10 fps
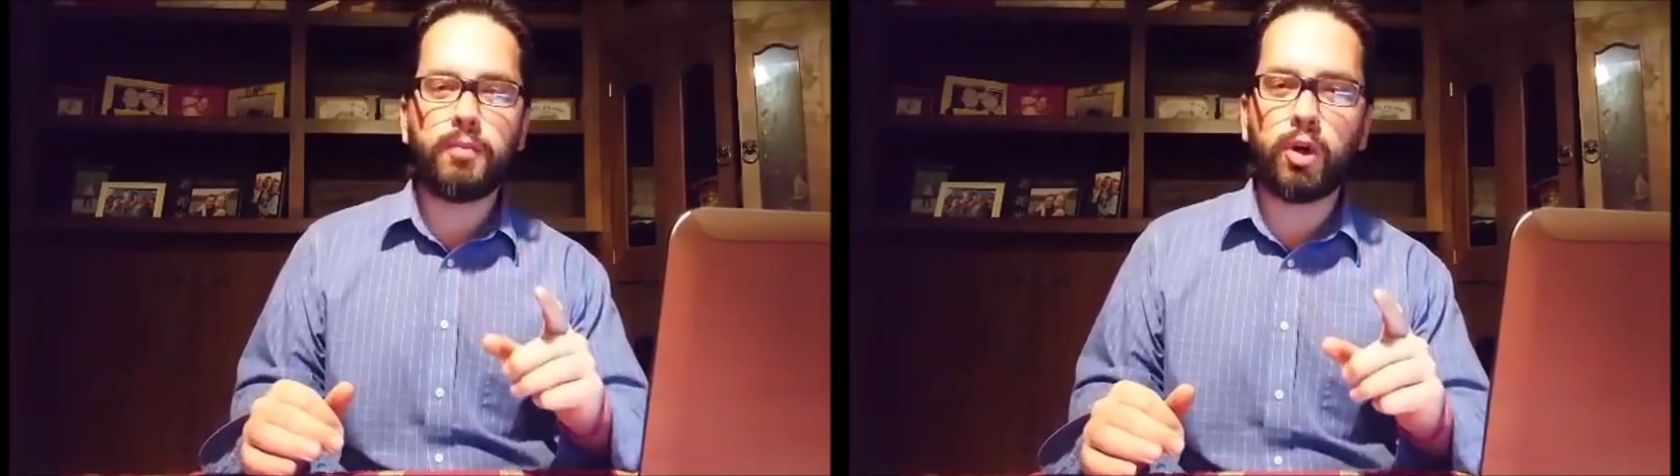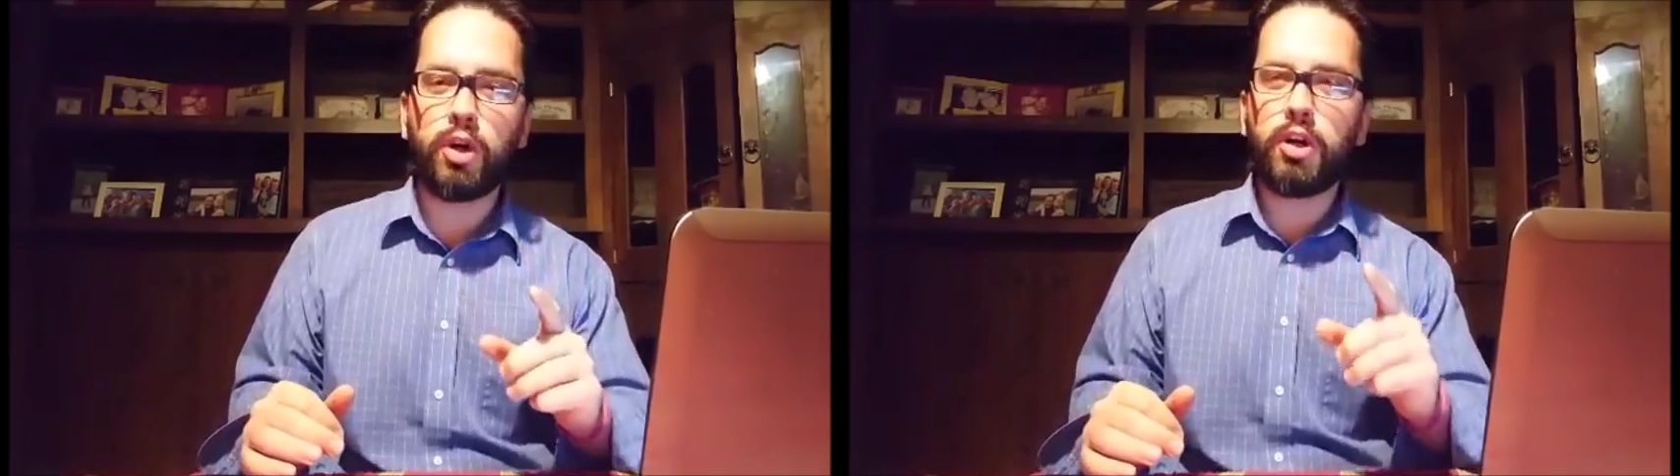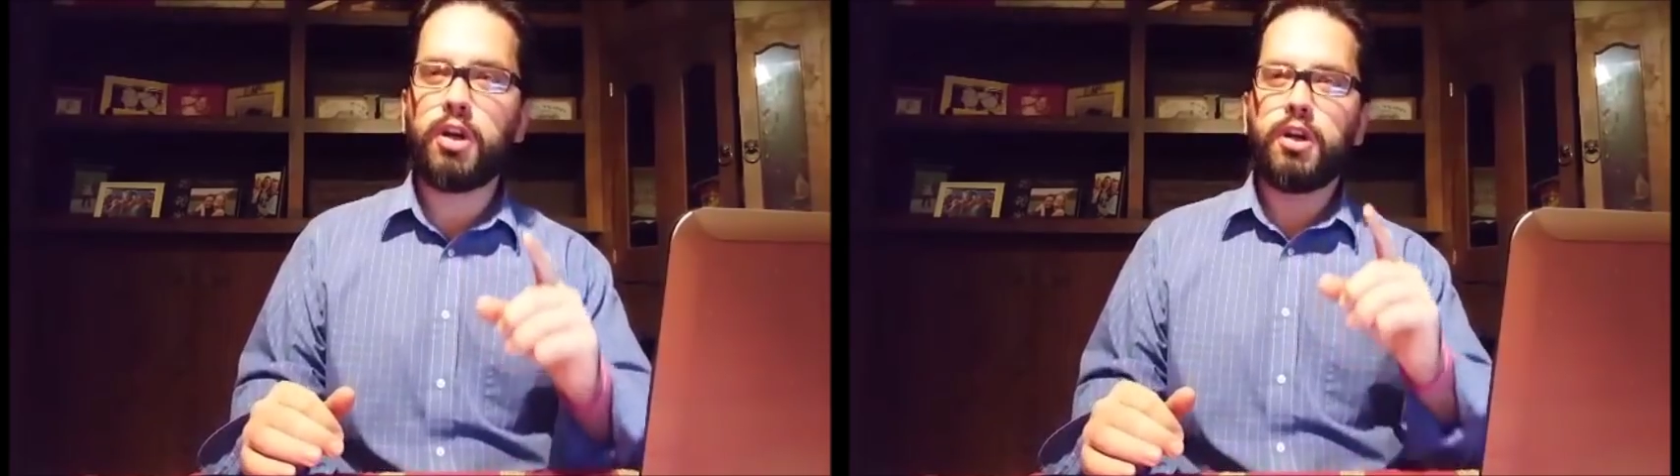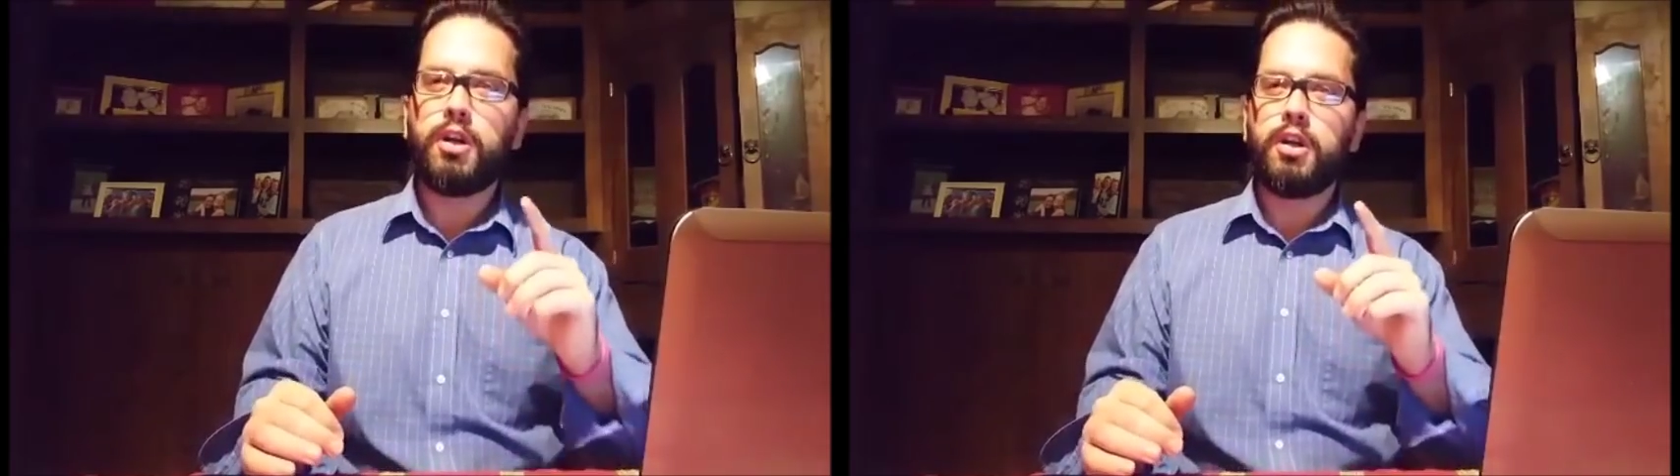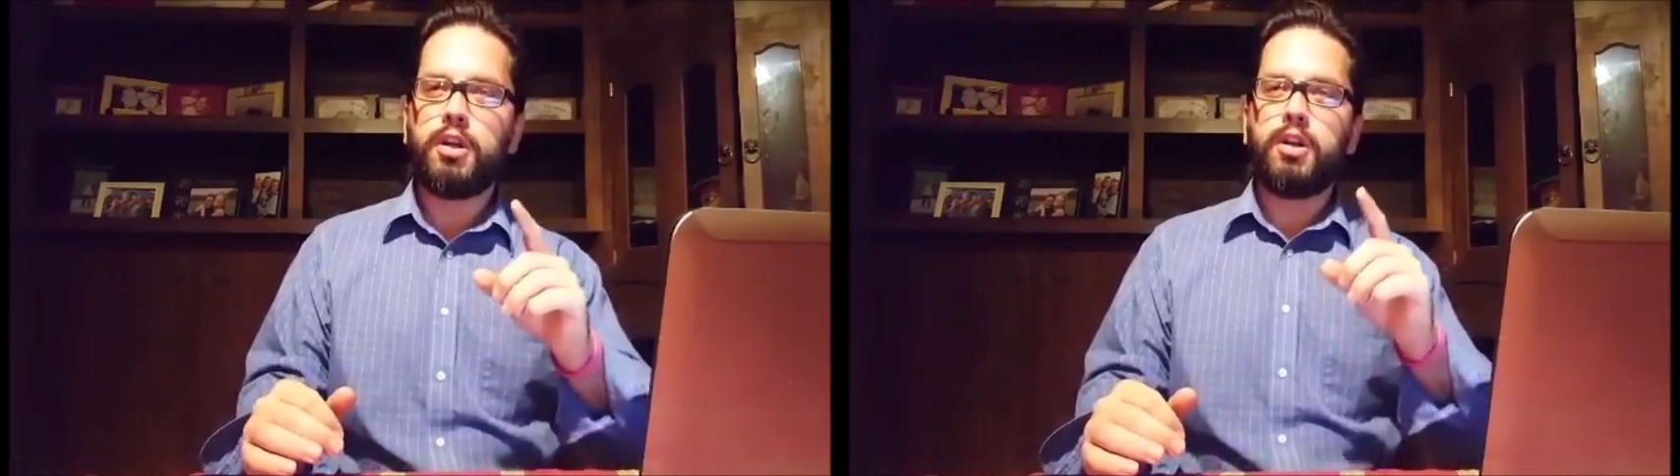number
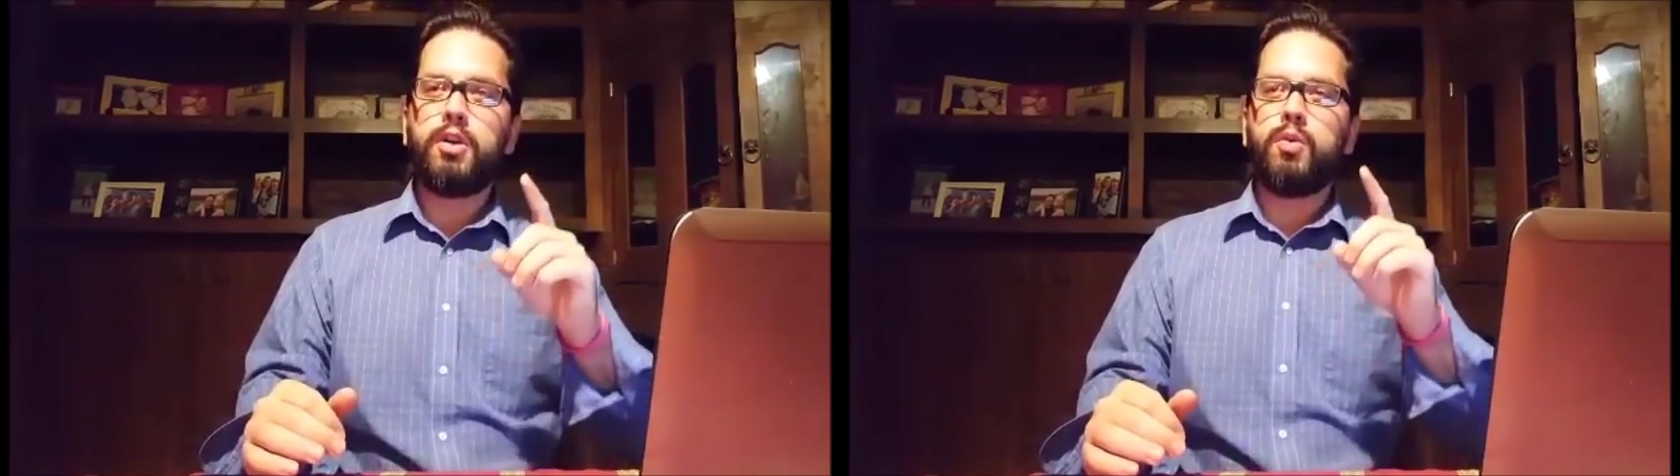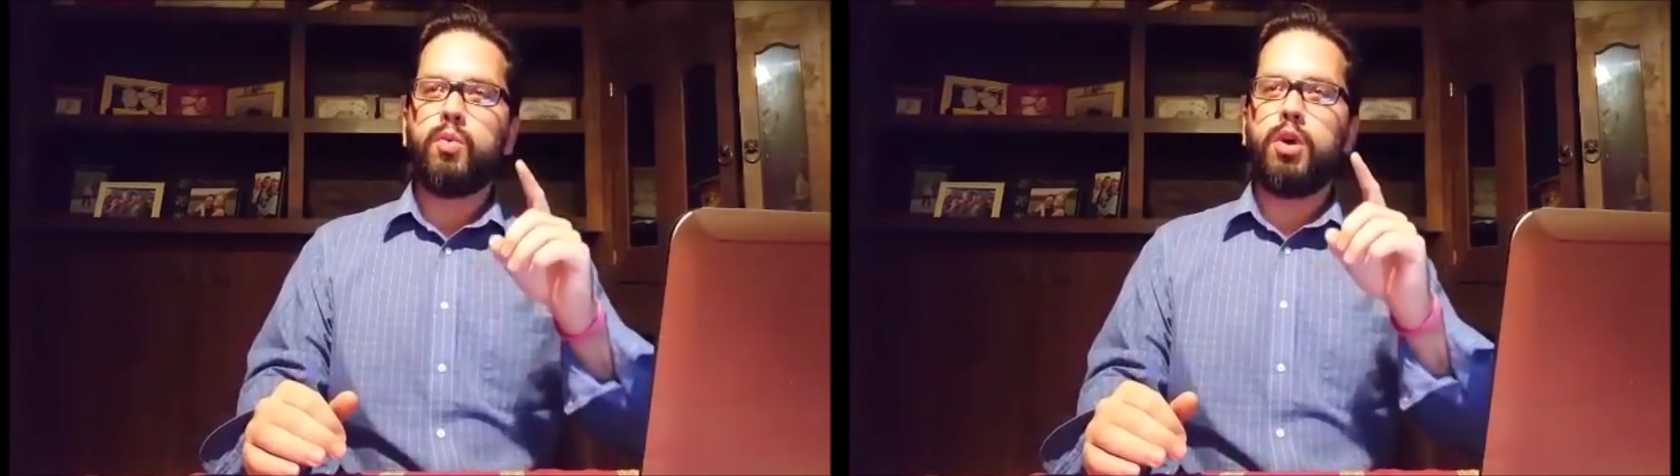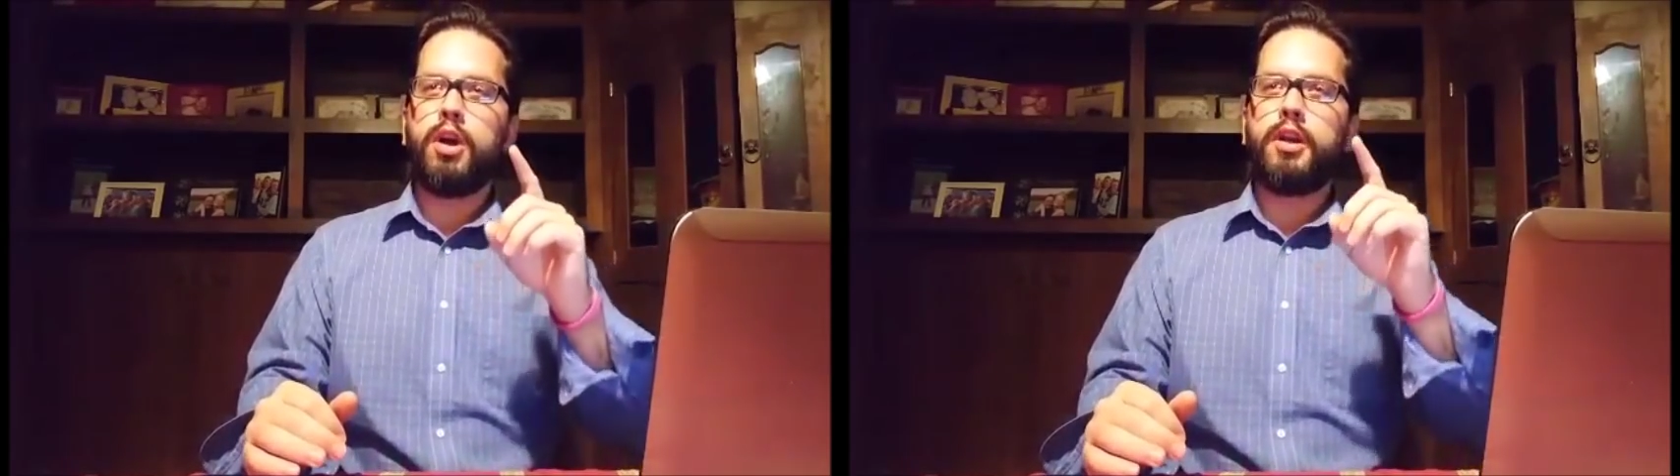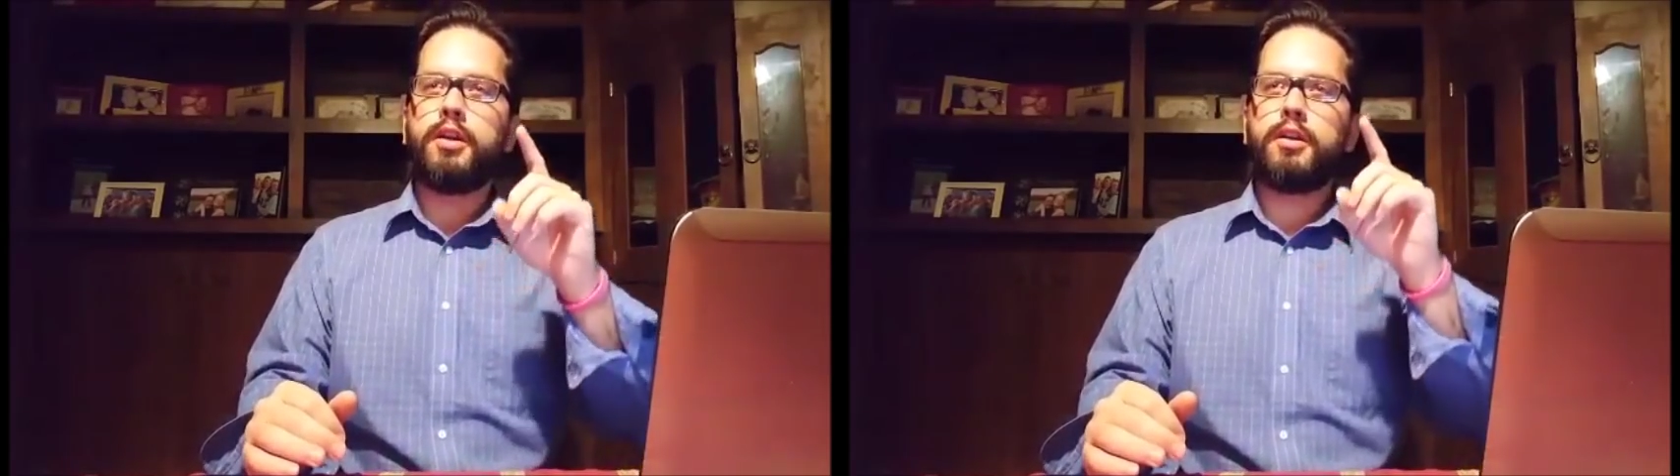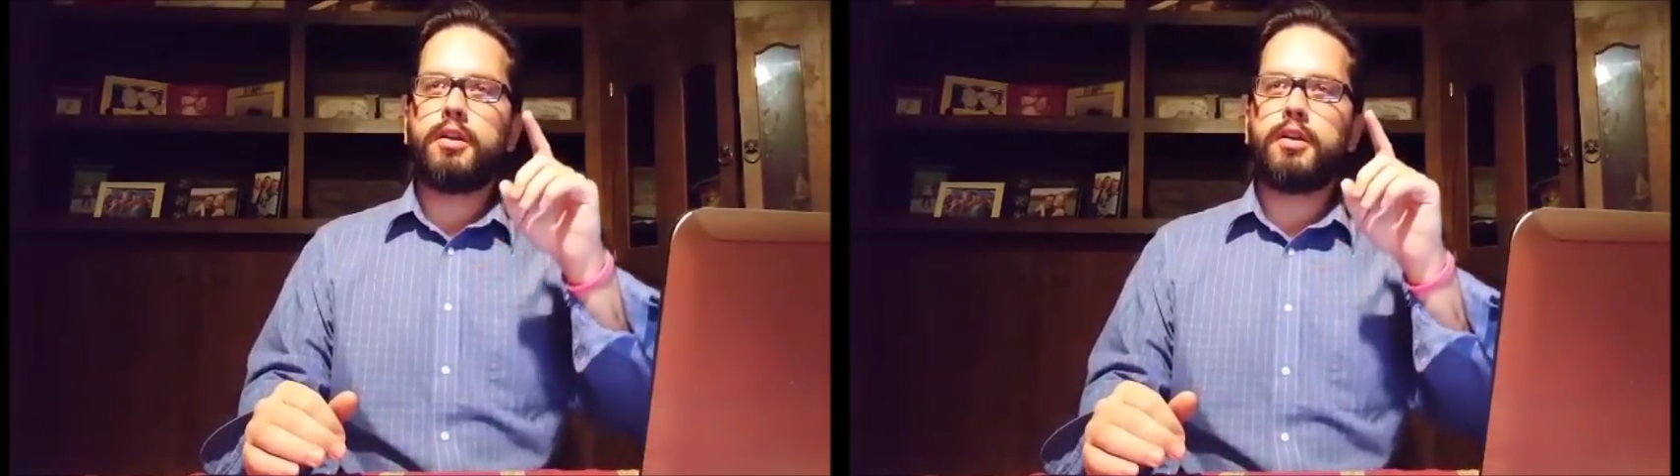
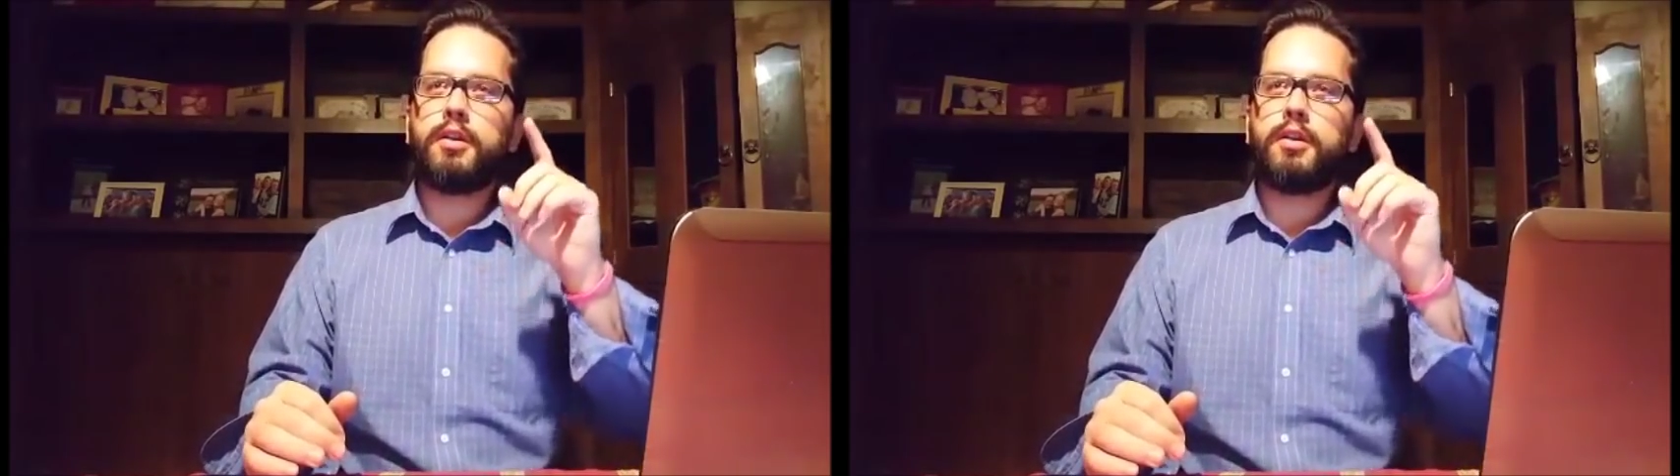one,